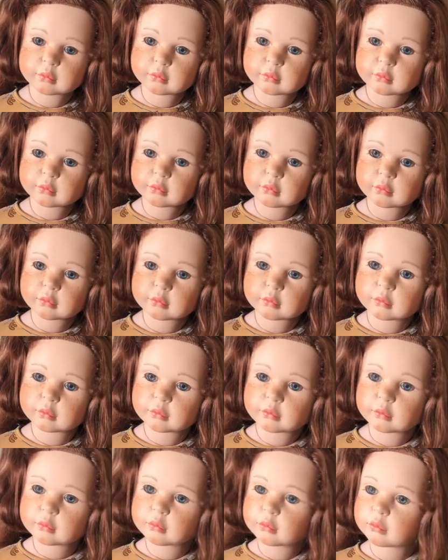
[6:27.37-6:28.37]

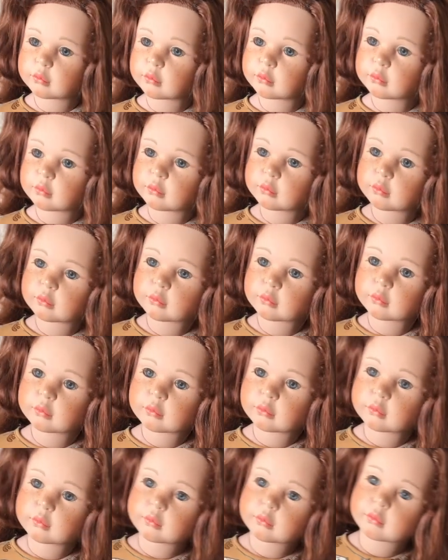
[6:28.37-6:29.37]

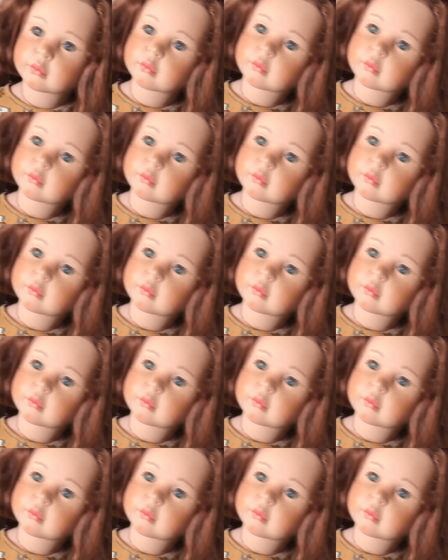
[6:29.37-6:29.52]
(no one is talking)